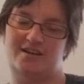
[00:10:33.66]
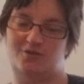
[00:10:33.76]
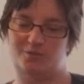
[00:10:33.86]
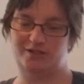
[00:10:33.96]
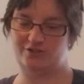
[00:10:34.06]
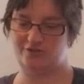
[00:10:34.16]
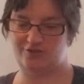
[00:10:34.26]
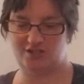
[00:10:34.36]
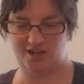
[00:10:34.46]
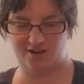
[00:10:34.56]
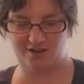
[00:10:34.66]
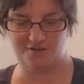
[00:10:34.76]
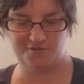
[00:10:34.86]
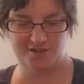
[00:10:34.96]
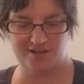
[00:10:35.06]
a whole bunch of rows to
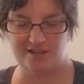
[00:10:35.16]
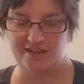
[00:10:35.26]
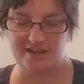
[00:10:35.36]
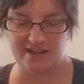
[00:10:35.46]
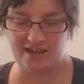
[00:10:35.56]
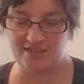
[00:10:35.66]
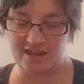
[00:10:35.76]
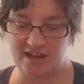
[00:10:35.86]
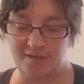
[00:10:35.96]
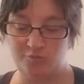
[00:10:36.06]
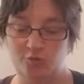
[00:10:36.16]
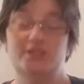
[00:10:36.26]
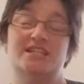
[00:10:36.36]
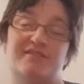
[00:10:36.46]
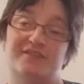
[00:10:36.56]
go. And then I
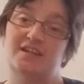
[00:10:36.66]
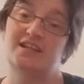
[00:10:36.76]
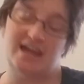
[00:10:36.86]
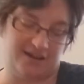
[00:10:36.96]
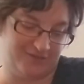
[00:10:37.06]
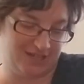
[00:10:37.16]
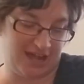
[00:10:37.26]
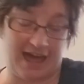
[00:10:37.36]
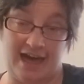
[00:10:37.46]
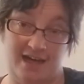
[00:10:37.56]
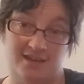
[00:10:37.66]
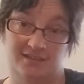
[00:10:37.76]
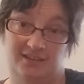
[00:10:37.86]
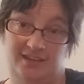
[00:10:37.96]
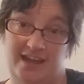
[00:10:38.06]
will definitely have to add
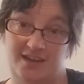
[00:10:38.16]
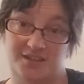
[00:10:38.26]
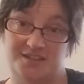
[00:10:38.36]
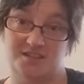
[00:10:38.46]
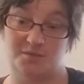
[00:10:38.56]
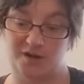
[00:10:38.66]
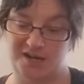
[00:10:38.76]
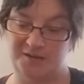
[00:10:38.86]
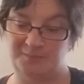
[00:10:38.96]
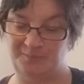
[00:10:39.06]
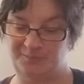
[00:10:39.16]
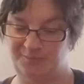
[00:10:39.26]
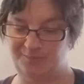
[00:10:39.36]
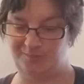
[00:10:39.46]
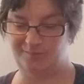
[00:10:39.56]
length to the bottom
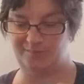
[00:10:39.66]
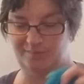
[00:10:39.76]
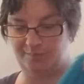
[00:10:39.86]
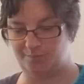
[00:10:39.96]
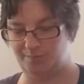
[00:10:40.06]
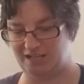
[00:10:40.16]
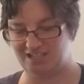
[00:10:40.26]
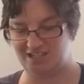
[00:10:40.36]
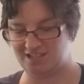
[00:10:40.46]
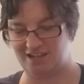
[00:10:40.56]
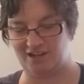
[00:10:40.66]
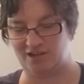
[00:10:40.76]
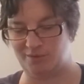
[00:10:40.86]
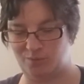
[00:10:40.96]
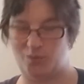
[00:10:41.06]
because it's going to
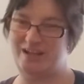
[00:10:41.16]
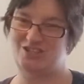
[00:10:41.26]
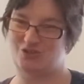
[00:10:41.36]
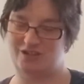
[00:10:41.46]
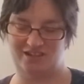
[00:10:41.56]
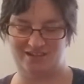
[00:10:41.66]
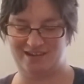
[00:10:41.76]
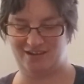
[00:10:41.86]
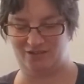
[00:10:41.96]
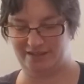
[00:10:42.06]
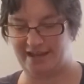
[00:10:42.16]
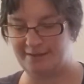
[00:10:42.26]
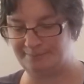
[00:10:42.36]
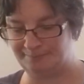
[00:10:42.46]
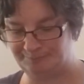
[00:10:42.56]
come up way short, and I don't like that.